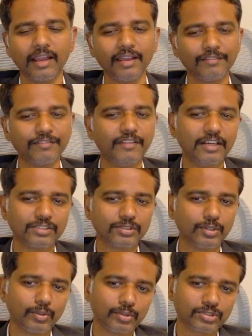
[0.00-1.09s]
if
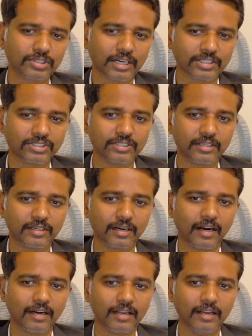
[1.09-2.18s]
there's no structure
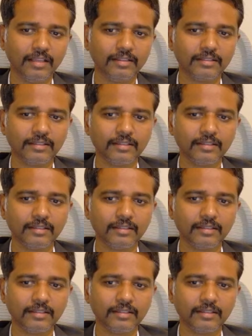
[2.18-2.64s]
underneath,